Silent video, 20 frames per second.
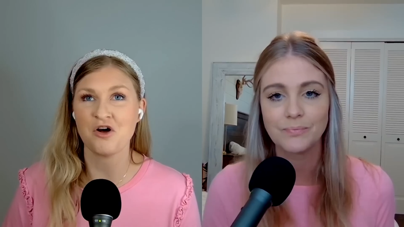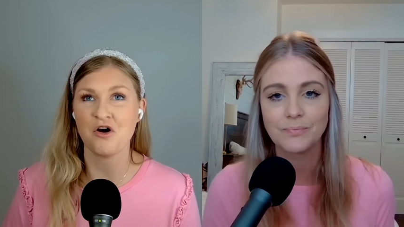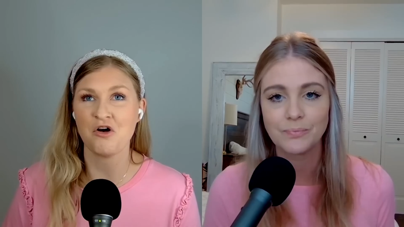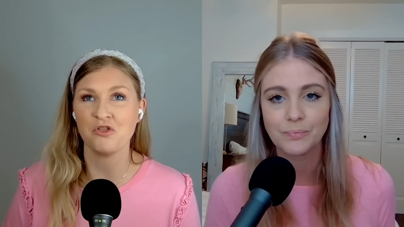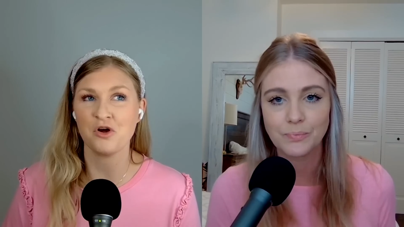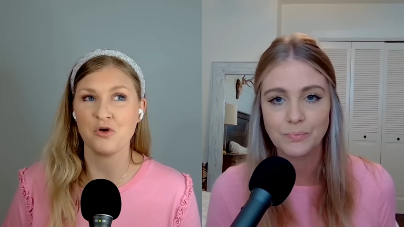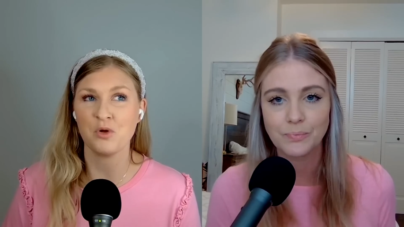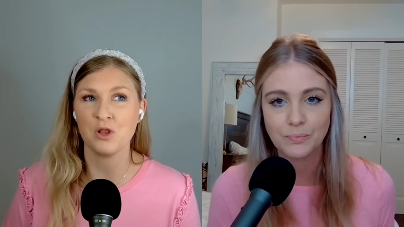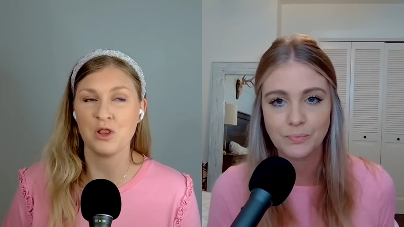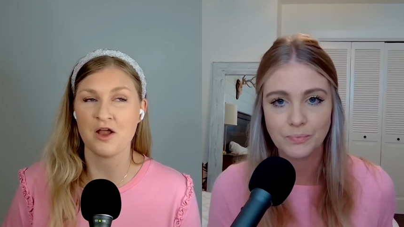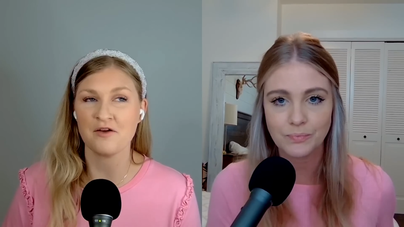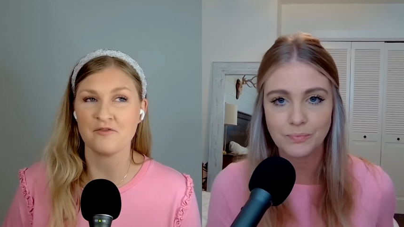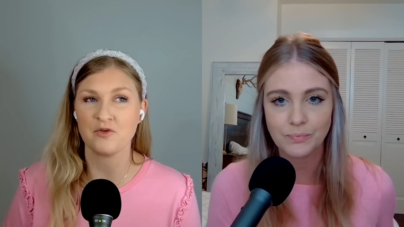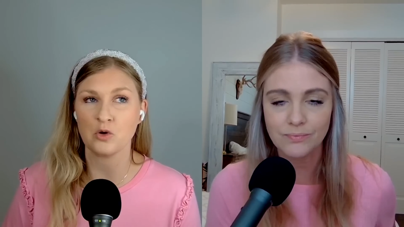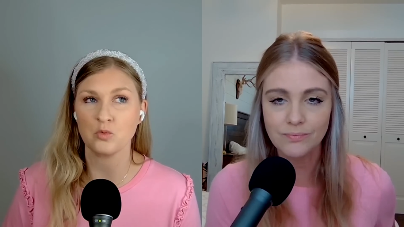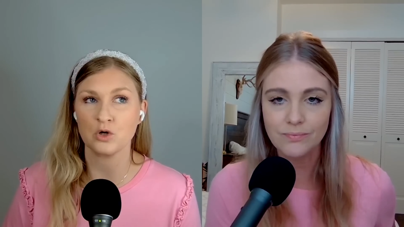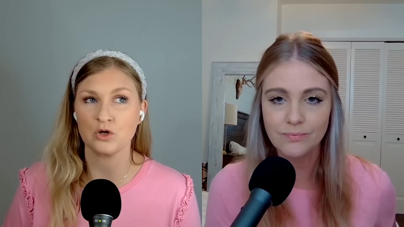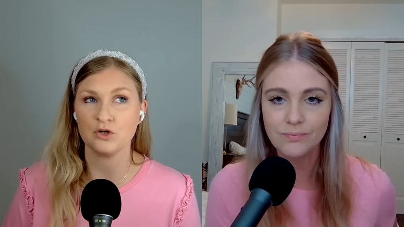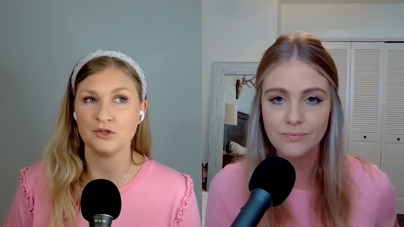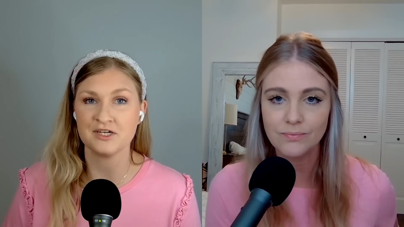Speaker 1: although a lot of
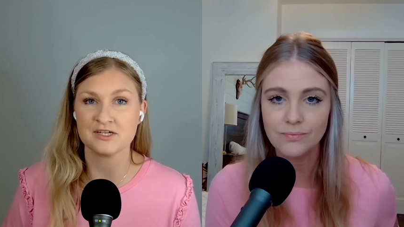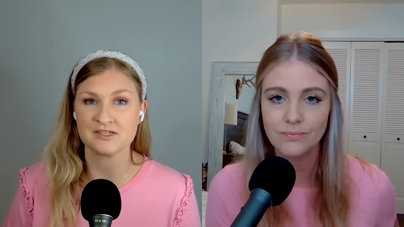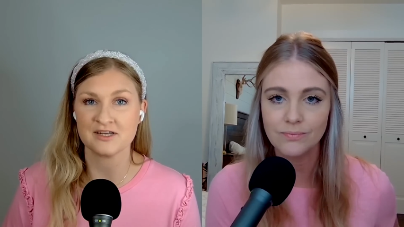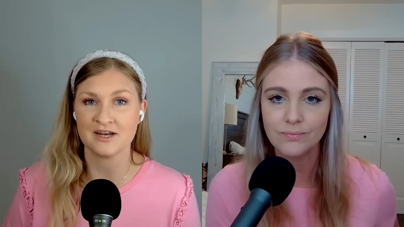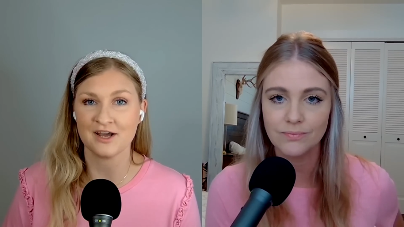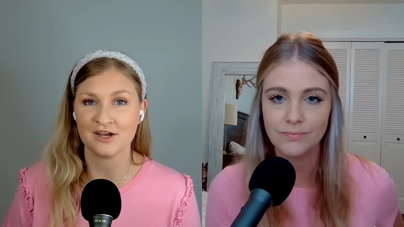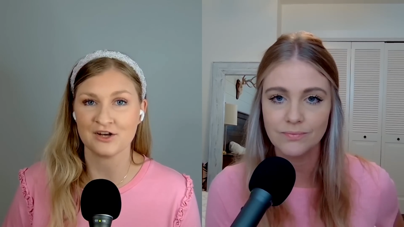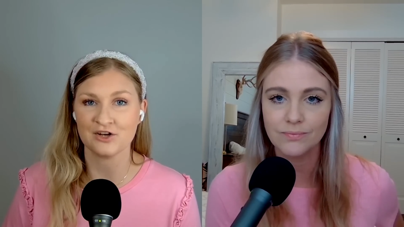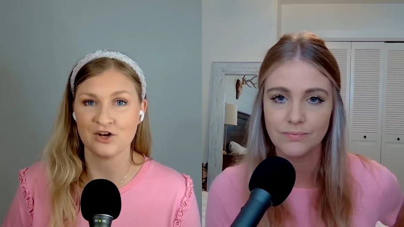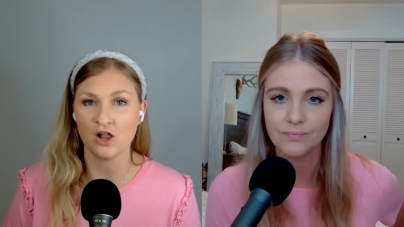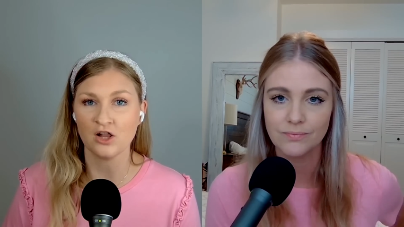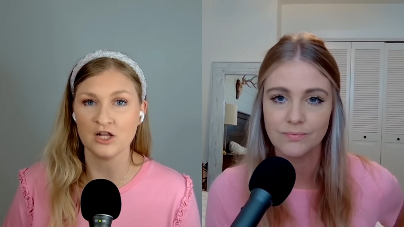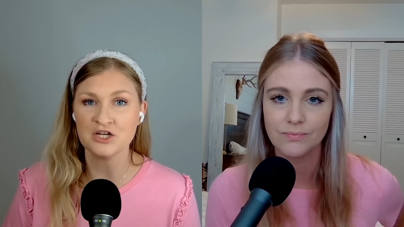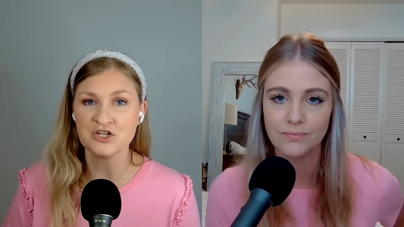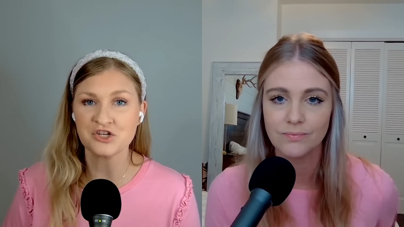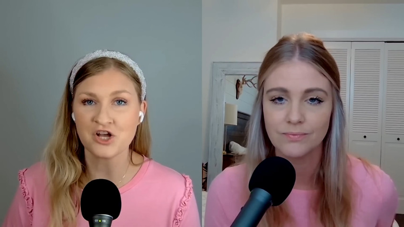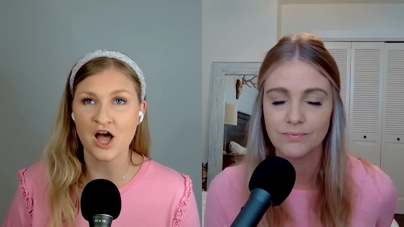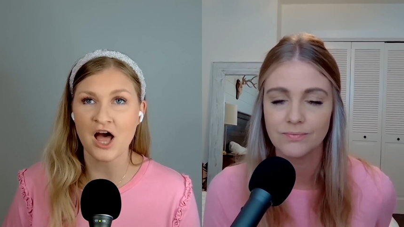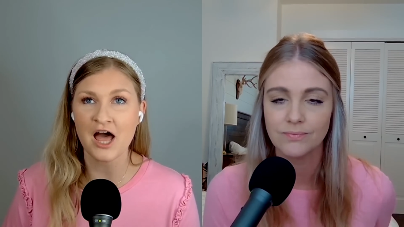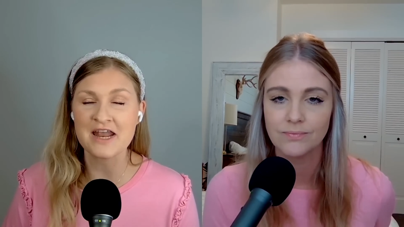our world doesn't
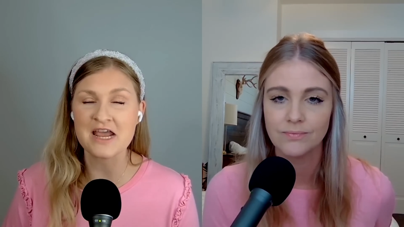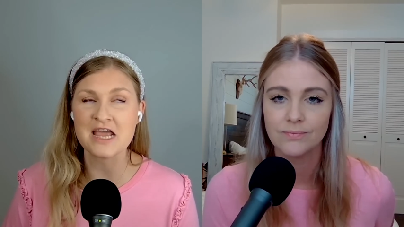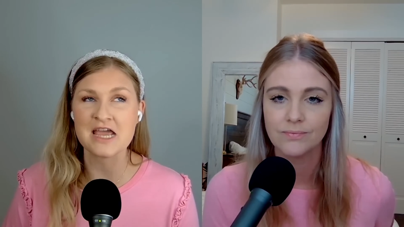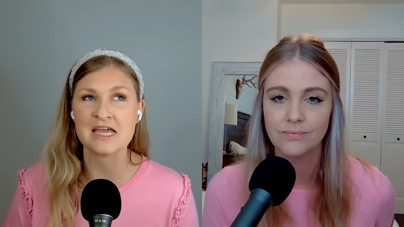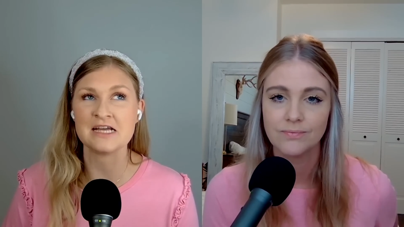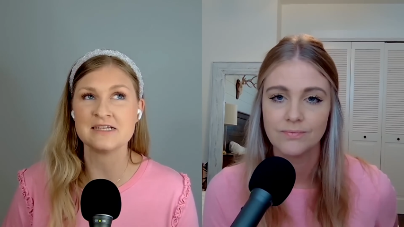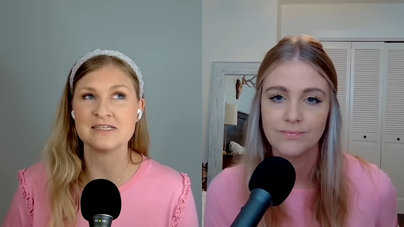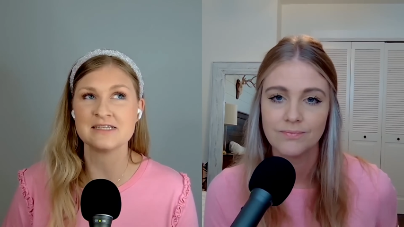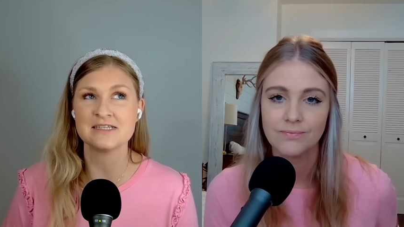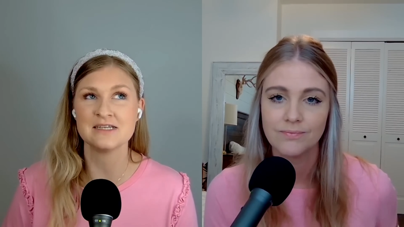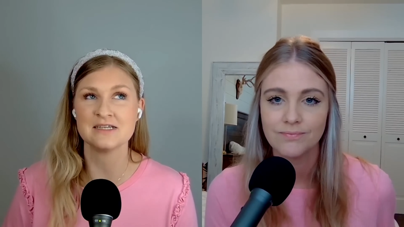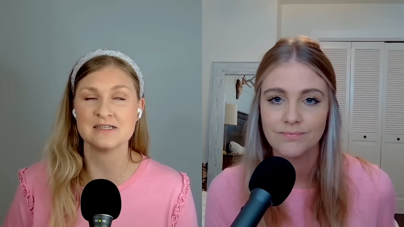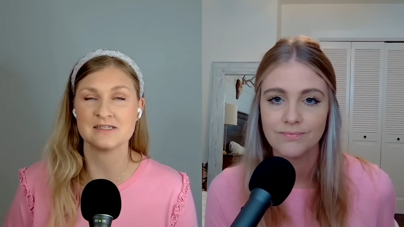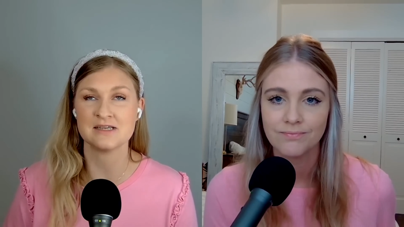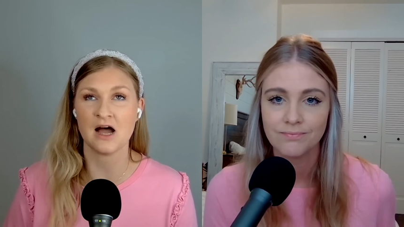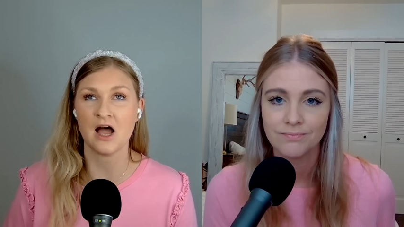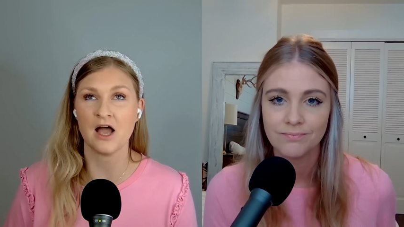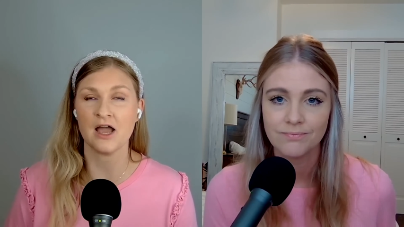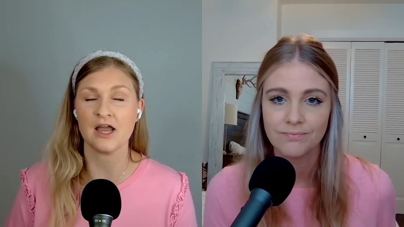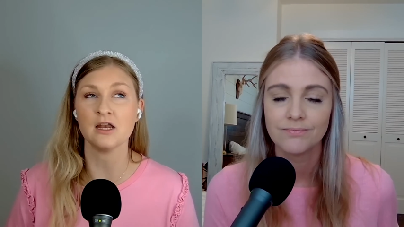acknowledge God, his
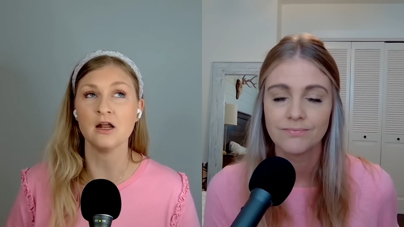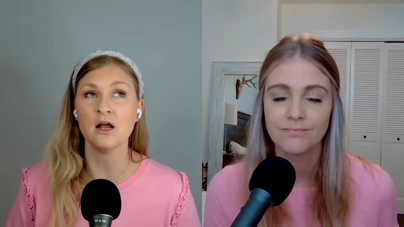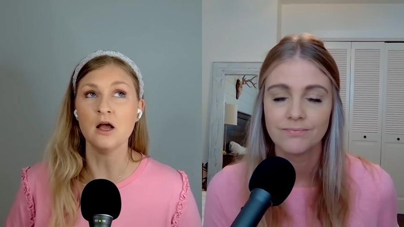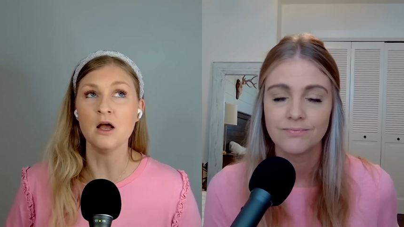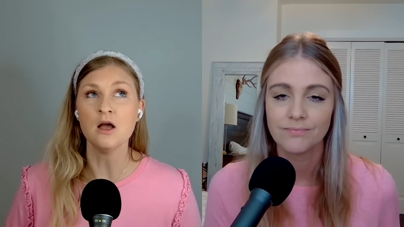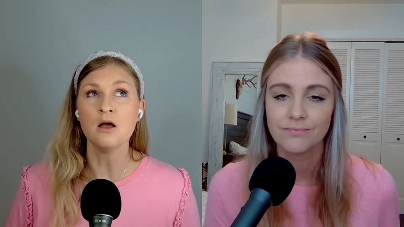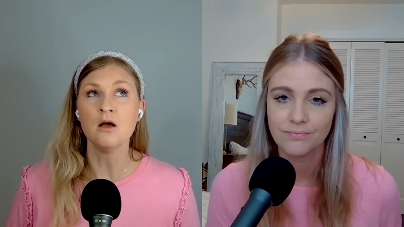design